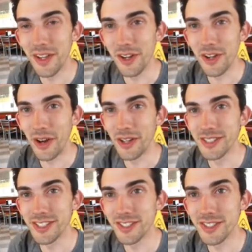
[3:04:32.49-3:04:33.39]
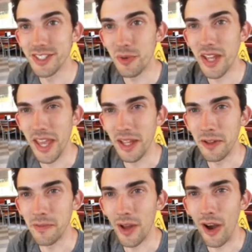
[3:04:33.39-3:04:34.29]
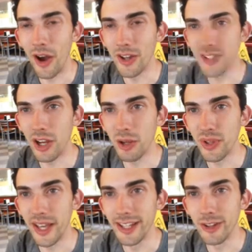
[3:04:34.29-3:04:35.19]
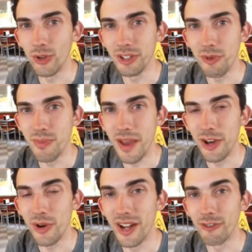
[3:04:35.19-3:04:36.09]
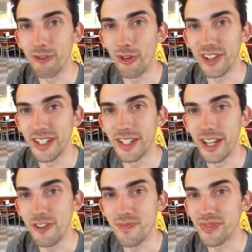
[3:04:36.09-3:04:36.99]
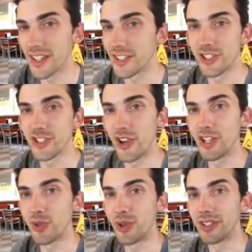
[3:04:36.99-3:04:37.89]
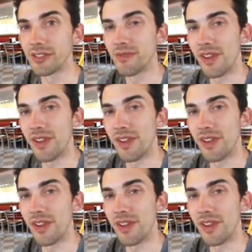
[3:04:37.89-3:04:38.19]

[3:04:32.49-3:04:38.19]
In college, someone ate a hot dog plain only with mayo and a fork and a knife. That's a strange one.